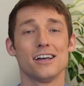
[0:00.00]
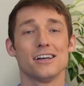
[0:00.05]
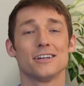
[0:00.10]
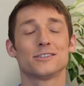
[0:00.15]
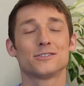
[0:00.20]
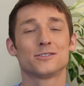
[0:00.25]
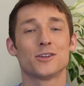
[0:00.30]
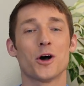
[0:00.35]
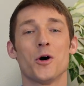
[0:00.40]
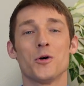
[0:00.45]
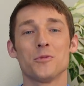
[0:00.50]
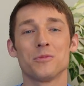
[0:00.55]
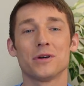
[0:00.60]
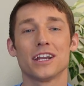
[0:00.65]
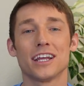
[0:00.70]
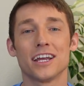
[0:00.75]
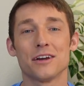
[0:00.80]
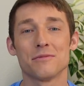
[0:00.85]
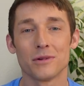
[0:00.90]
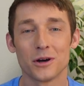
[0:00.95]
so
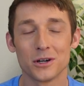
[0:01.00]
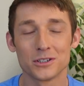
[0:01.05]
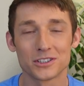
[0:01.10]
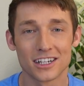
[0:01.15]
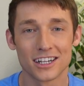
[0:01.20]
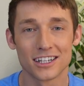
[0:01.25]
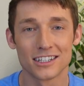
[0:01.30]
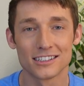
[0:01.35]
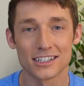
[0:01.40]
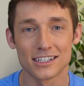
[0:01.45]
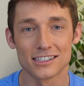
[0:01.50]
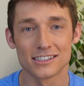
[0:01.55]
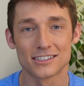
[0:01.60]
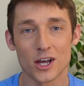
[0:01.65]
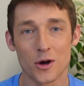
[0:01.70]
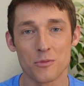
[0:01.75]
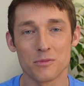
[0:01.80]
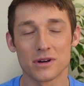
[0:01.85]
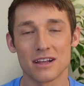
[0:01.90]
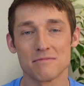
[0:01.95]
many emotions and
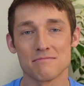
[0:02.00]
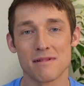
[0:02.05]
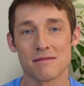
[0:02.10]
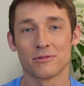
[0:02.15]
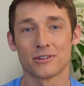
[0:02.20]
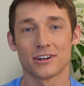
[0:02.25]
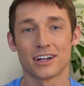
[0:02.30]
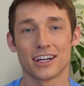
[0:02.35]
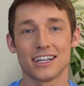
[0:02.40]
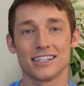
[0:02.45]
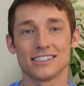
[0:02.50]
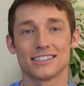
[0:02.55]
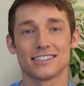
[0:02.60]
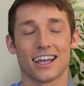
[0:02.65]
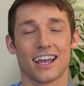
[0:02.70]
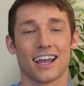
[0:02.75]
so many memories,